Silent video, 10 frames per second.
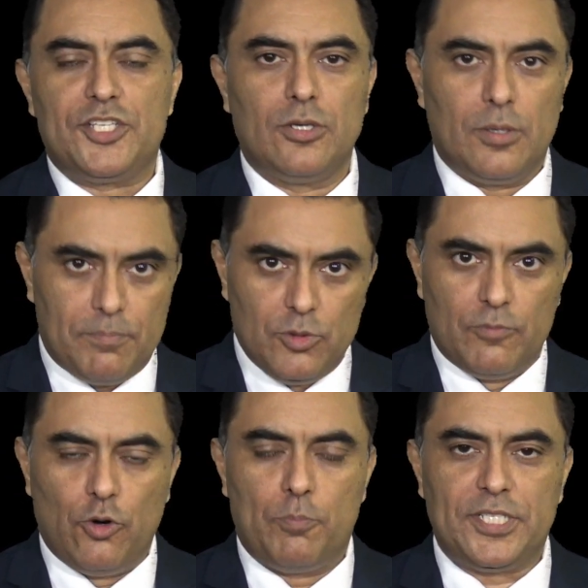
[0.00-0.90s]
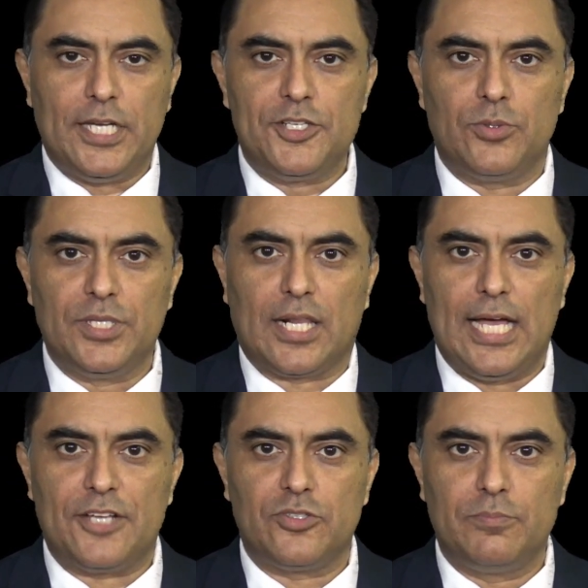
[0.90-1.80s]
their full potential in the
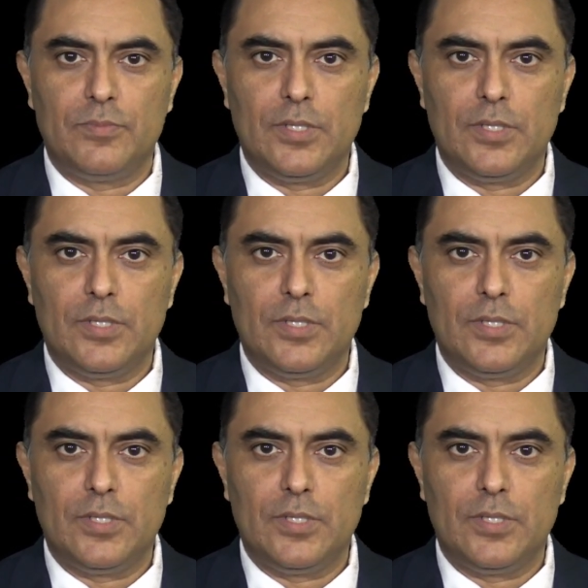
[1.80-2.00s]
classroom.